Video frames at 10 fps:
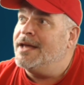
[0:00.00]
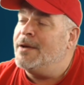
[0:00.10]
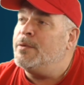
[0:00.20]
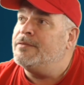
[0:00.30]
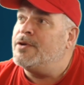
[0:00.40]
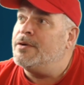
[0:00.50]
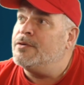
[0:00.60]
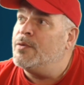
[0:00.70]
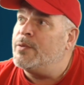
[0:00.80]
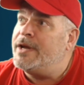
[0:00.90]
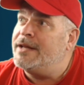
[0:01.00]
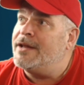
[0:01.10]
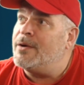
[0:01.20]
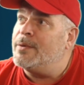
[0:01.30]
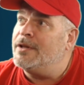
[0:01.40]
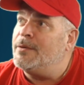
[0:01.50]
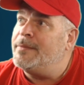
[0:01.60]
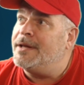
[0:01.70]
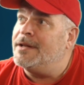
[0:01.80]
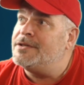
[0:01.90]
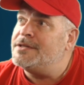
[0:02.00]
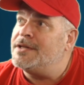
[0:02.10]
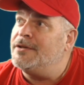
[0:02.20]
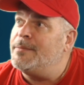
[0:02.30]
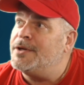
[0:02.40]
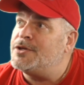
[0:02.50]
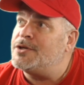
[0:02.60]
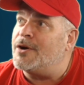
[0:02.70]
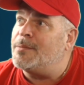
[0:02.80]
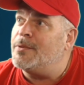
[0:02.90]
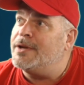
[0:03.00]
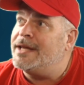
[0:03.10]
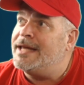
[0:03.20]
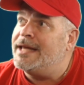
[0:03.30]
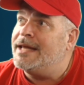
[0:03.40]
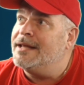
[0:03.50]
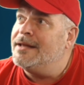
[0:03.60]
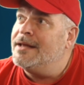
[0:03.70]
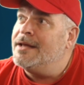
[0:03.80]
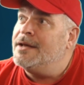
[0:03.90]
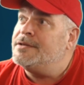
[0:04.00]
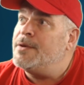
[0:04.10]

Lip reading: it would have turned green there. We're just a little bit sharp on the E.